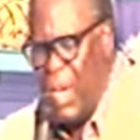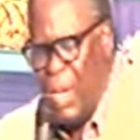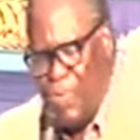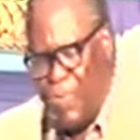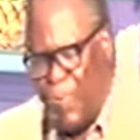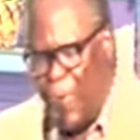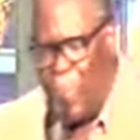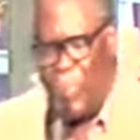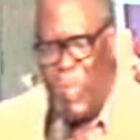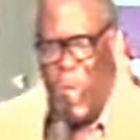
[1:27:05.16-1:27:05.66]

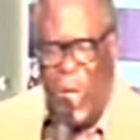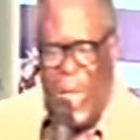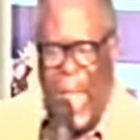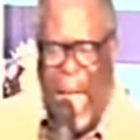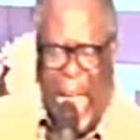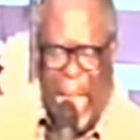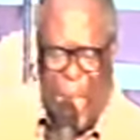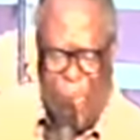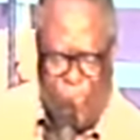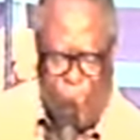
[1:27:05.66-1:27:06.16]
from your
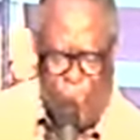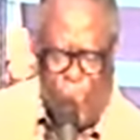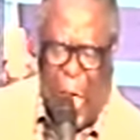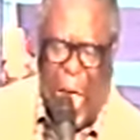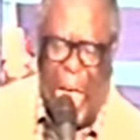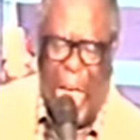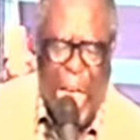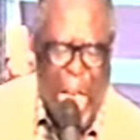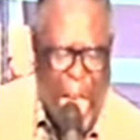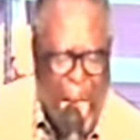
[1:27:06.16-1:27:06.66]
life
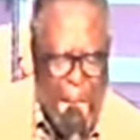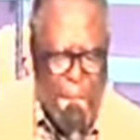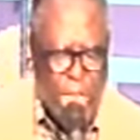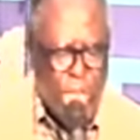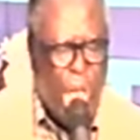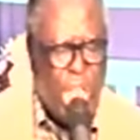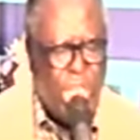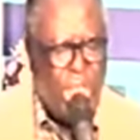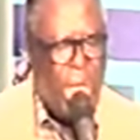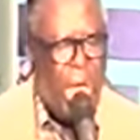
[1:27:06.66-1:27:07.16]
and
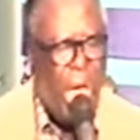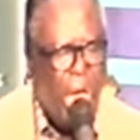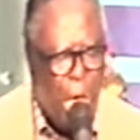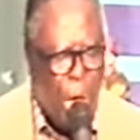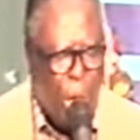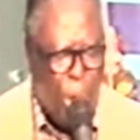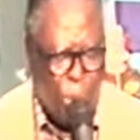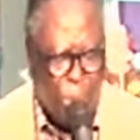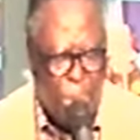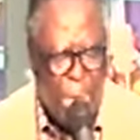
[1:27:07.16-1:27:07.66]
just
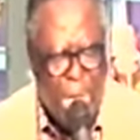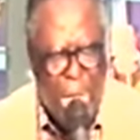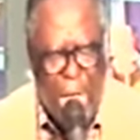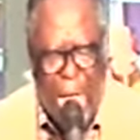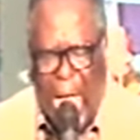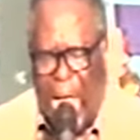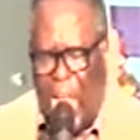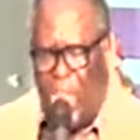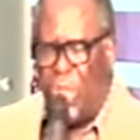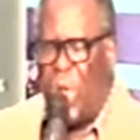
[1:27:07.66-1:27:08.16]
come
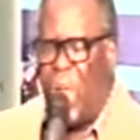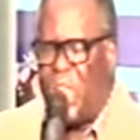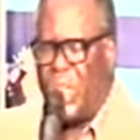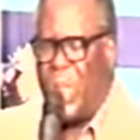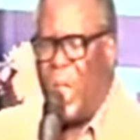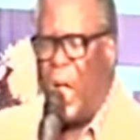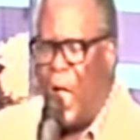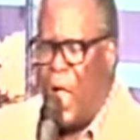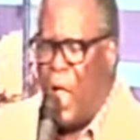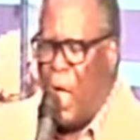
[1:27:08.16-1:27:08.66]
and just
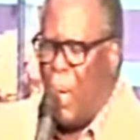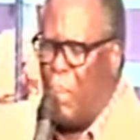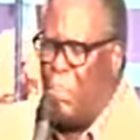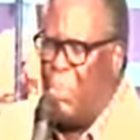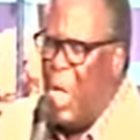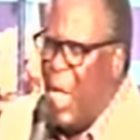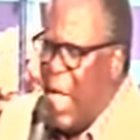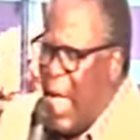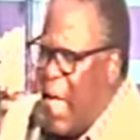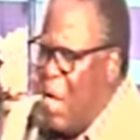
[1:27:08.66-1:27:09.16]
come
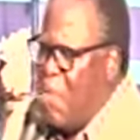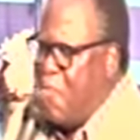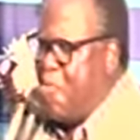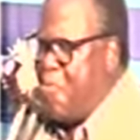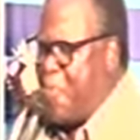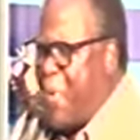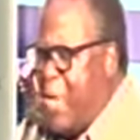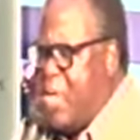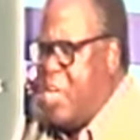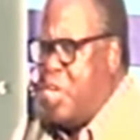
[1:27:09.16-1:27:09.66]
and
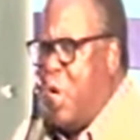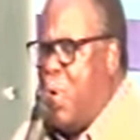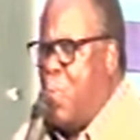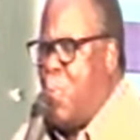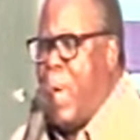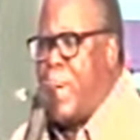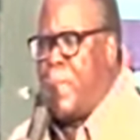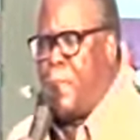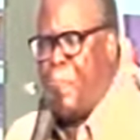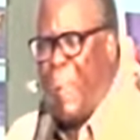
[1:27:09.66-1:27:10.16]
fill you
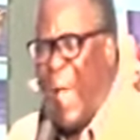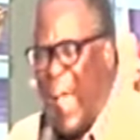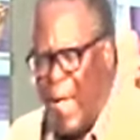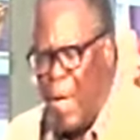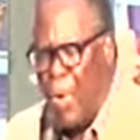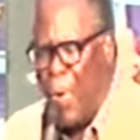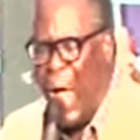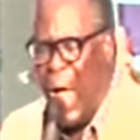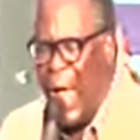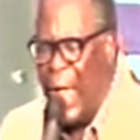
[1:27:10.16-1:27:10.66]
with
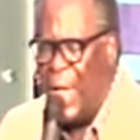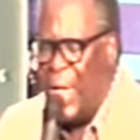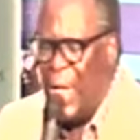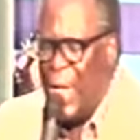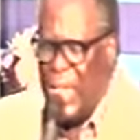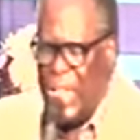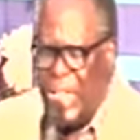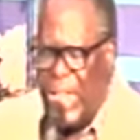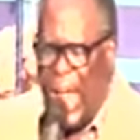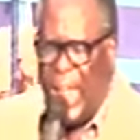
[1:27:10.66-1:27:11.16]
power.
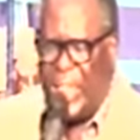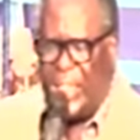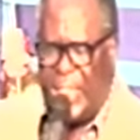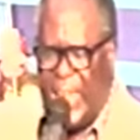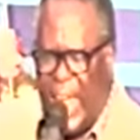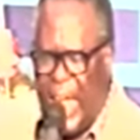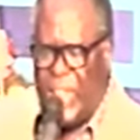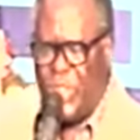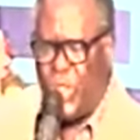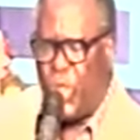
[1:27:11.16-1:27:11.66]

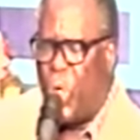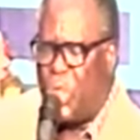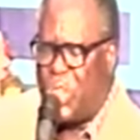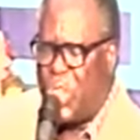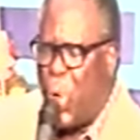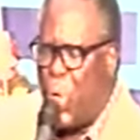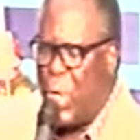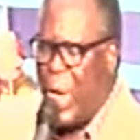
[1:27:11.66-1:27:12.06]
so talk